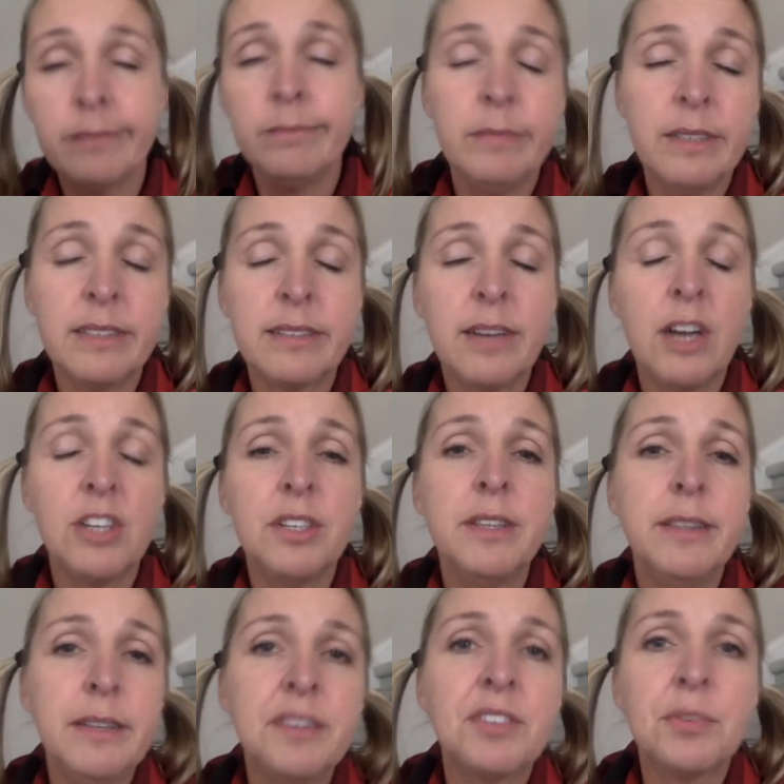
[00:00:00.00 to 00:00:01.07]
discussion
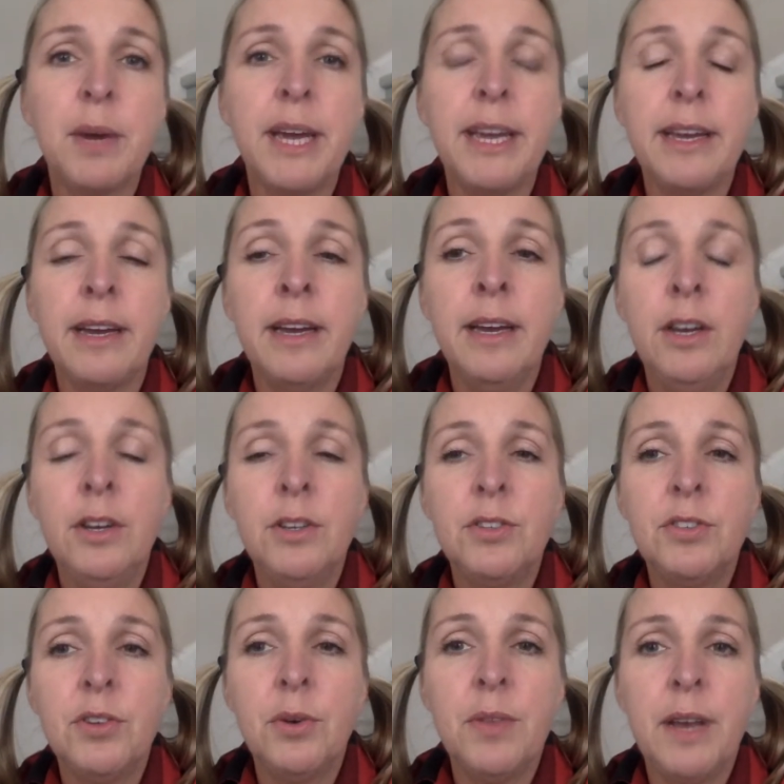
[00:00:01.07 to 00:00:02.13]
this way
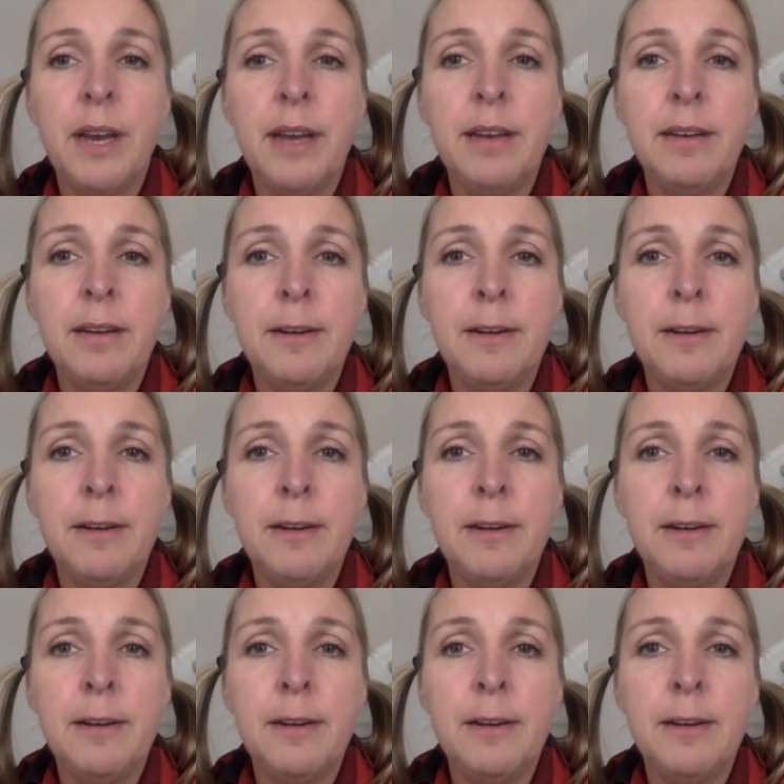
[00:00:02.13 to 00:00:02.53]
so that